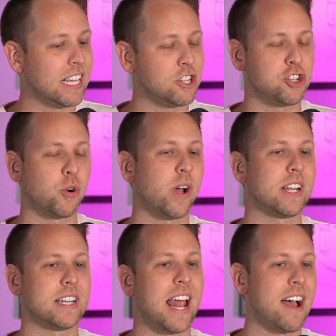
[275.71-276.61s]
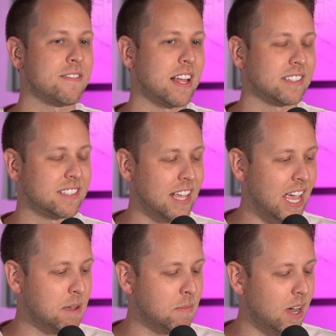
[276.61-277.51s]
enjoy it and have that
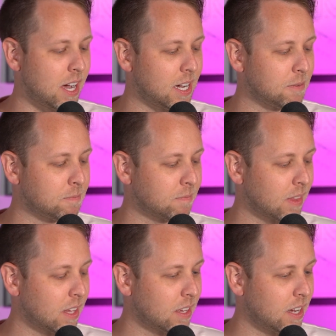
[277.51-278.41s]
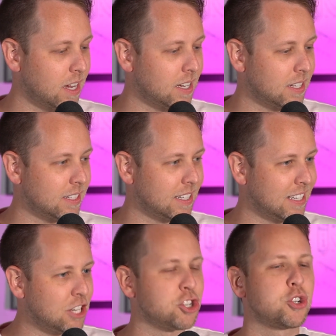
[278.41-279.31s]
same. Um, uh,
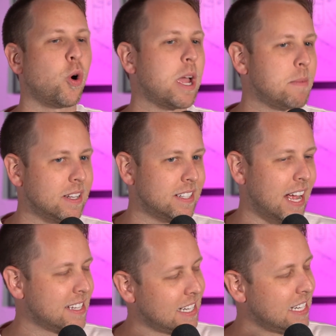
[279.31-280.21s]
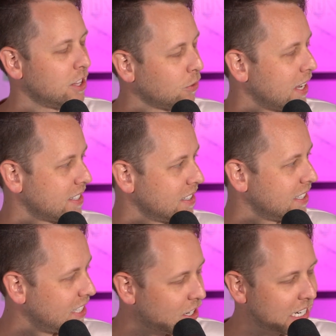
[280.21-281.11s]
enjoyment as they did the rest of the
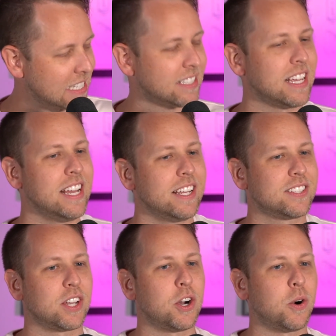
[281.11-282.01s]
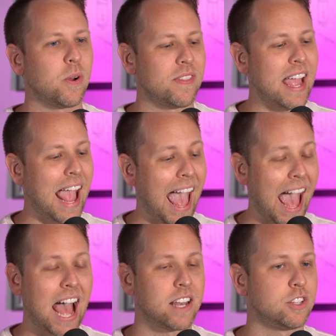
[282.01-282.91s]
series. So they
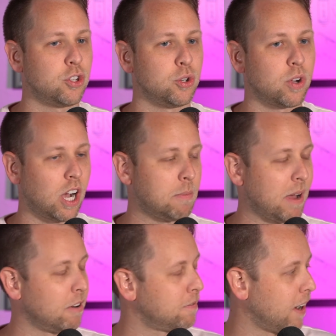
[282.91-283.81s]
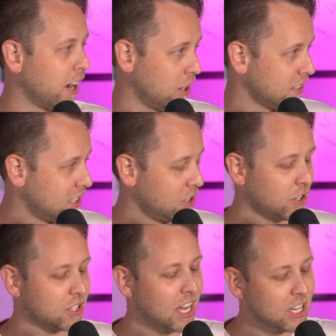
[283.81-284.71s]
had to come out firing all
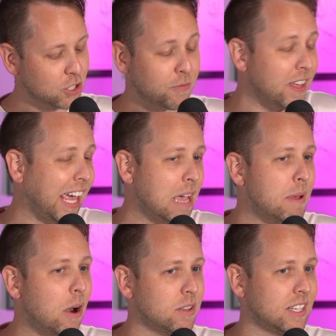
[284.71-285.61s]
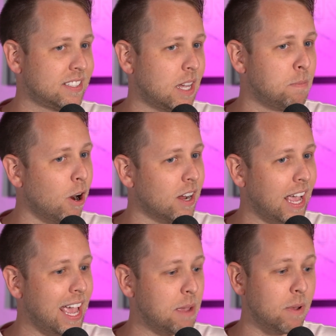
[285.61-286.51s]
cylinders. Yeah. So if they came out with a subpar
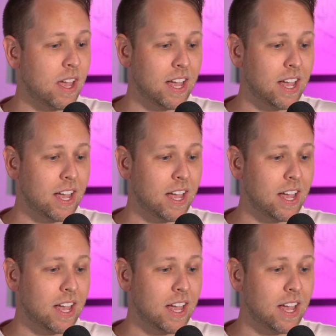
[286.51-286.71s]
game,